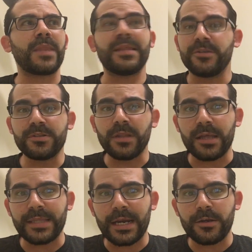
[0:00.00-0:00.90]
and there's a
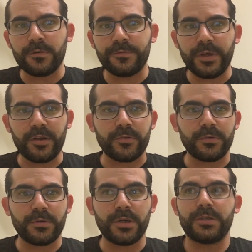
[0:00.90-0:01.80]
lot that I don't finish,
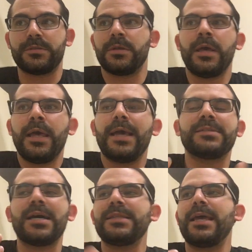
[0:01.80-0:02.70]
because it's
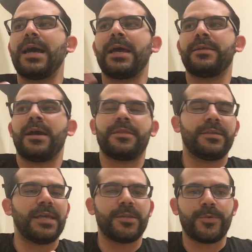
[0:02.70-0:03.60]
not that I
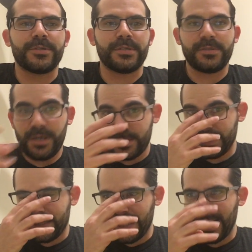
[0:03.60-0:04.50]
think that the person sucks.
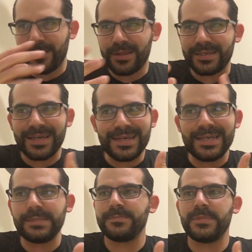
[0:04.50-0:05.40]
It's that I go like,
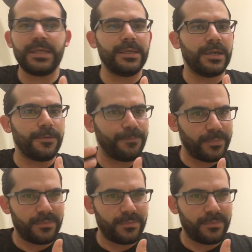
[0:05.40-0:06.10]
you know,